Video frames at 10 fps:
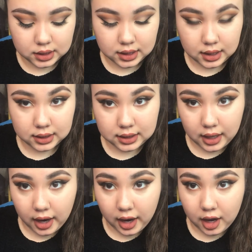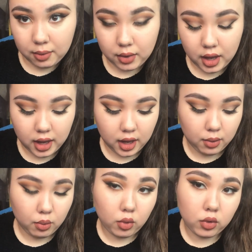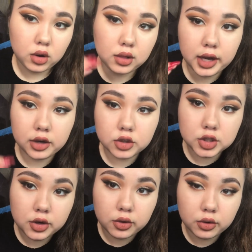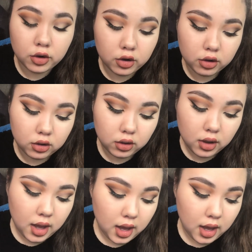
So since I'm a more lighter tone girl,